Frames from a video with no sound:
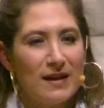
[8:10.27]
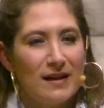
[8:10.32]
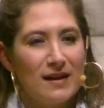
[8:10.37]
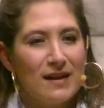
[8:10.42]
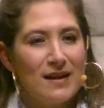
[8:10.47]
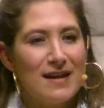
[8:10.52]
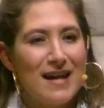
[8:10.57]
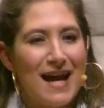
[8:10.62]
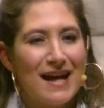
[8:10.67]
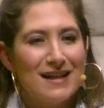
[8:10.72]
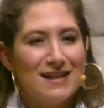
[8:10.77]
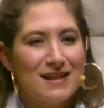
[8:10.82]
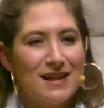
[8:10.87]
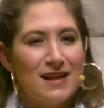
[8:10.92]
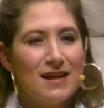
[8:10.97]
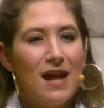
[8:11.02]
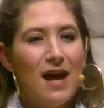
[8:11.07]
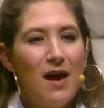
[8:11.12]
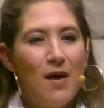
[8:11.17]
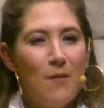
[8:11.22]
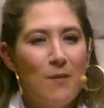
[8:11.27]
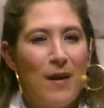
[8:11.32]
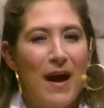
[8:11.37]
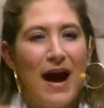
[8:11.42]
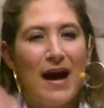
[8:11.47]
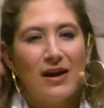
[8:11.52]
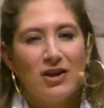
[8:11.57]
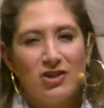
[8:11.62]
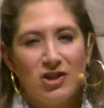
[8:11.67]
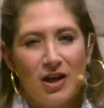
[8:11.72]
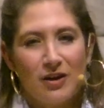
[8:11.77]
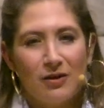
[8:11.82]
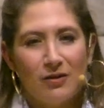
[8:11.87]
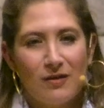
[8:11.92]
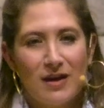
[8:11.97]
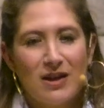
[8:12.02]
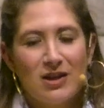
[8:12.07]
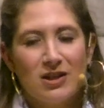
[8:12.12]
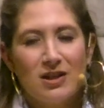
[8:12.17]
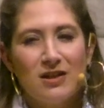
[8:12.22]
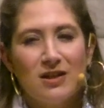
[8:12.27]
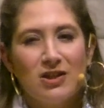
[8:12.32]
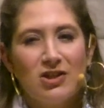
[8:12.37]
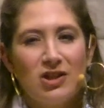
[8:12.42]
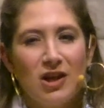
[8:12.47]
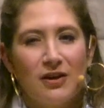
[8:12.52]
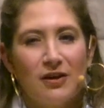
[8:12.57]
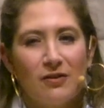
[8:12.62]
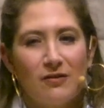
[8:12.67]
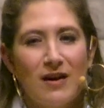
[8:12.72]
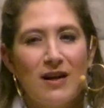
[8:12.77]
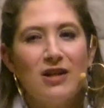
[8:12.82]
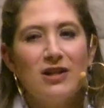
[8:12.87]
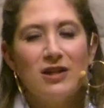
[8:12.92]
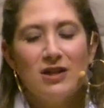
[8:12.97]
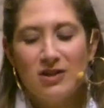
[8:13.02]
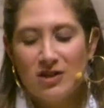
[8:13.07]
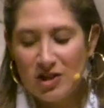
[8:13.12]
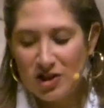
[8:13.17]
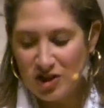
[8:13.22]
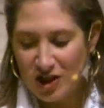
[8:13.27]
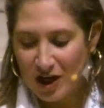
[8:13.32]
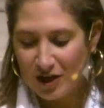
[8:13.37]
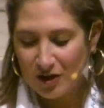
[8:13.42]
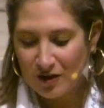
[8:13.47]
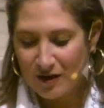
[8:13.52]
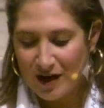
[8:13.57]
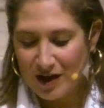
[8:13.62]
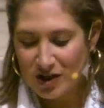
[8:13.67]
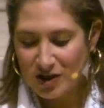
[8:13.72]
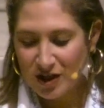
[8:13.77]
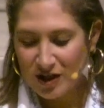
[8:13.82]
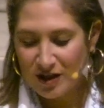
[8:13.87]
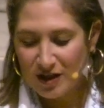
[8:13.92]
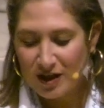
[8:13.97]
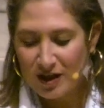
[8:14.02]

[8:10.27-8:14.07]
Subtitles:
connected back generation to generation to generation.